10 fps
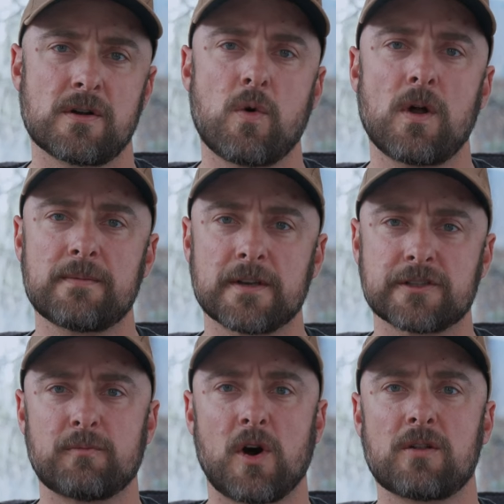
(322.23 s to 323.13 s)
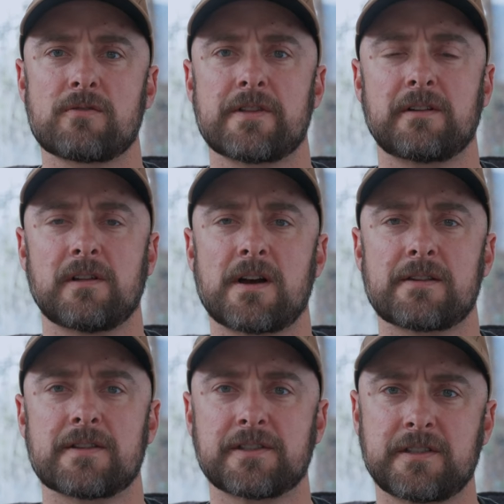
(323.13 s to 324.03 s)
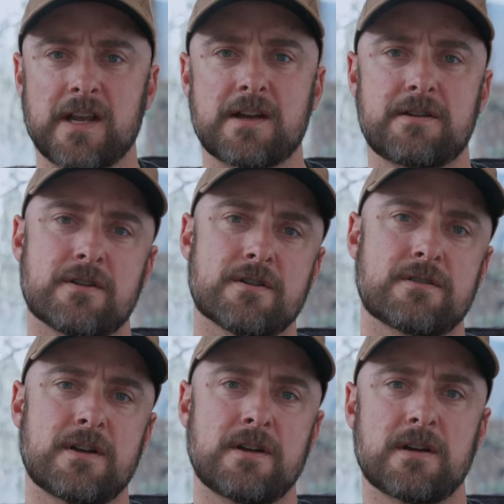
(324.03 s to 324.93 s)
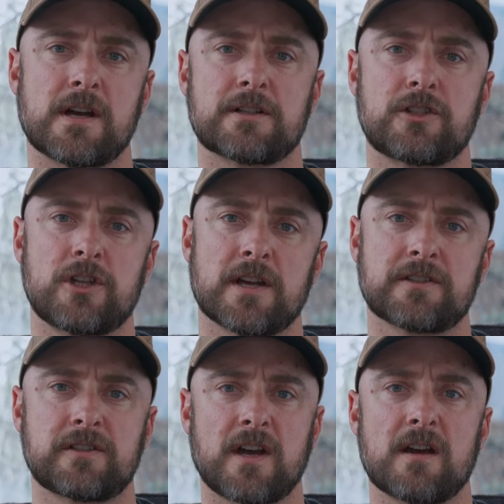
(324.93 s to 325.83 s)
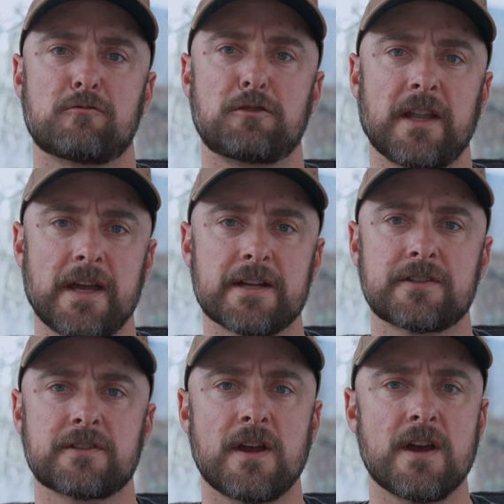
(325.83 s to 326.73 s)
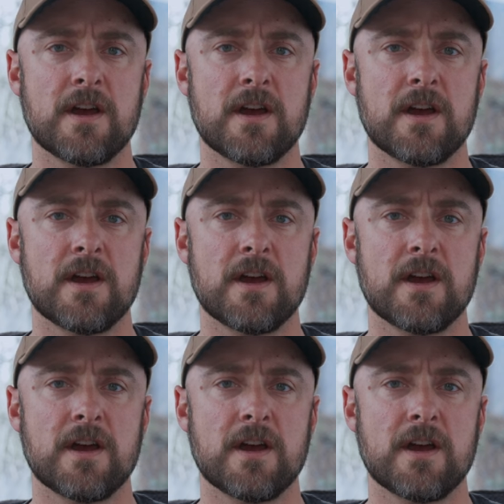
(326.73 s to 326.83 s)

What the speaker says: quite a bit smaller than a lot of the standard chest style plates.